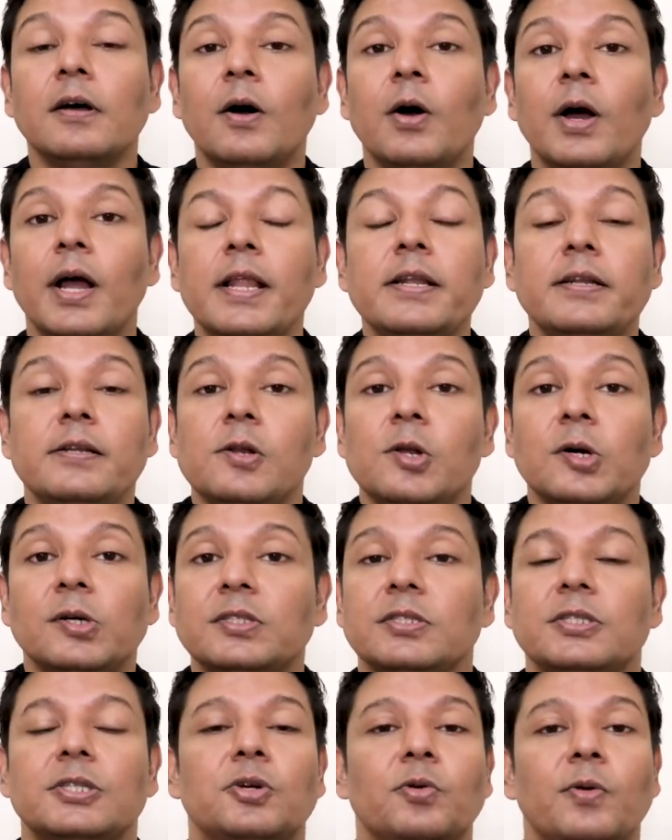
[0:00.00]
It
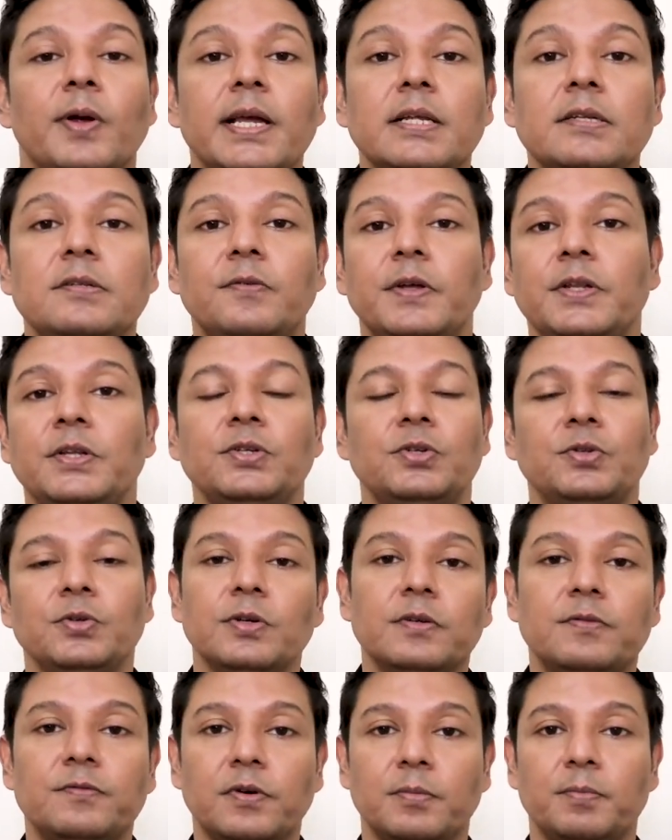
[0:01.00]
looks great when you
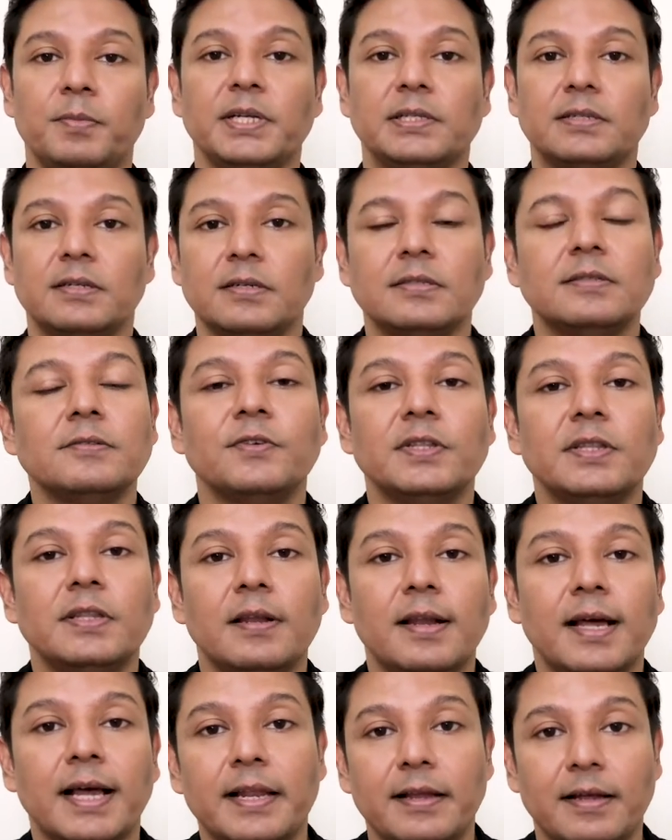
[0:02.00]
do it for pictures with the
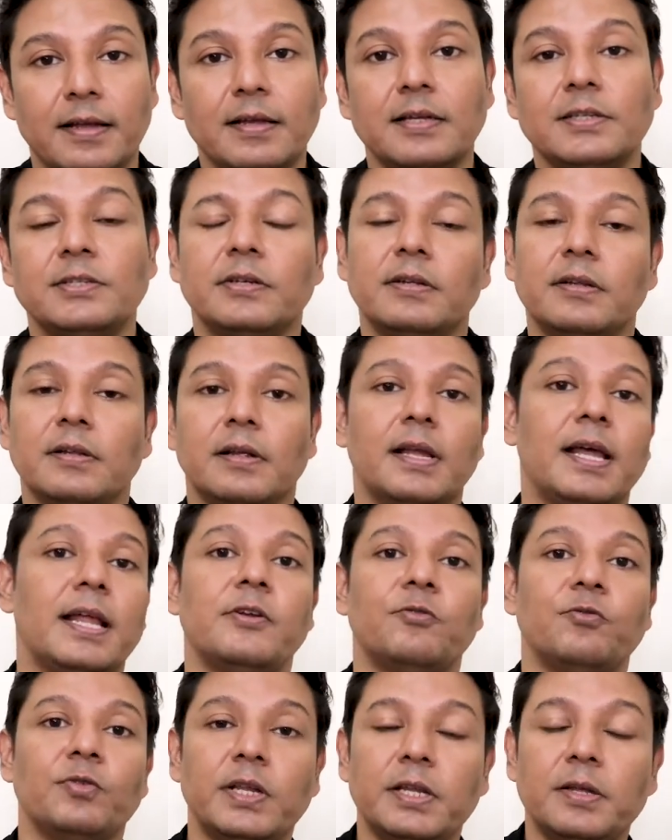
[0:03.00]
lighting. It
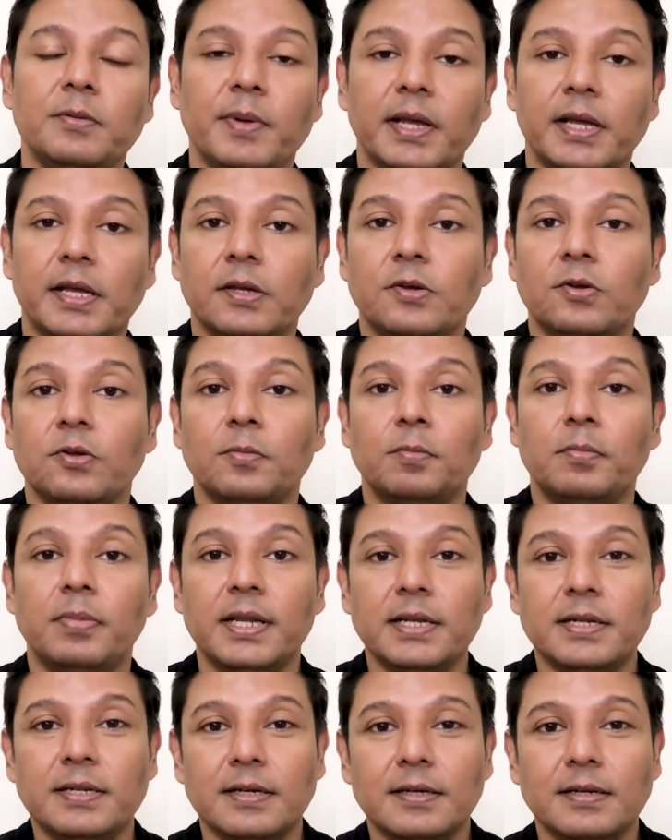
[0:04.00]
can really make it look
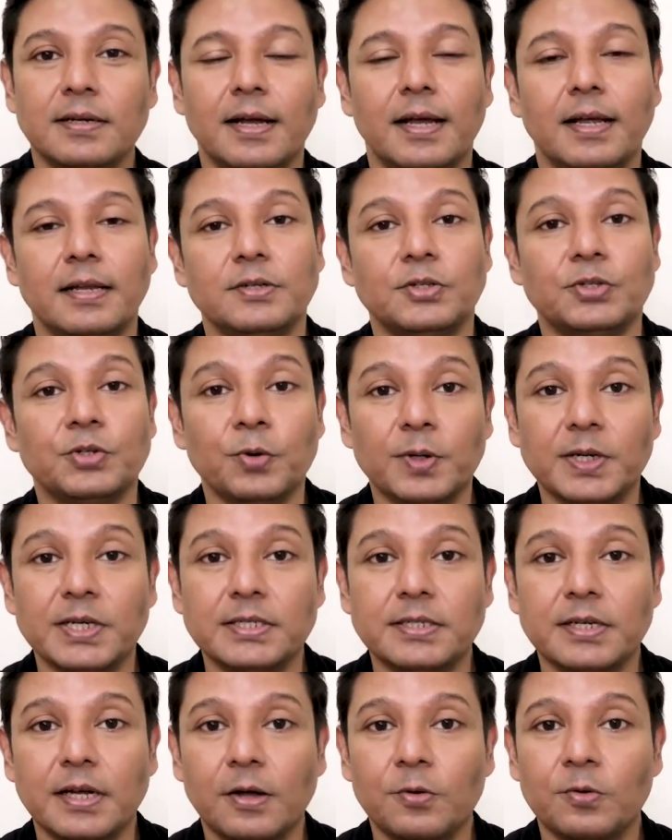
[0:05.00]
blended and tone
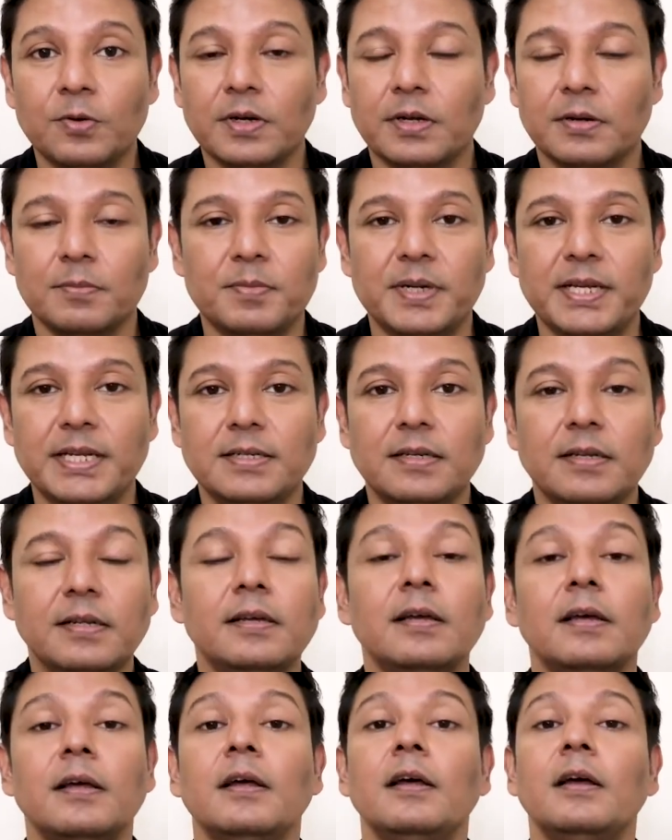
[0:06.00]
it down completely.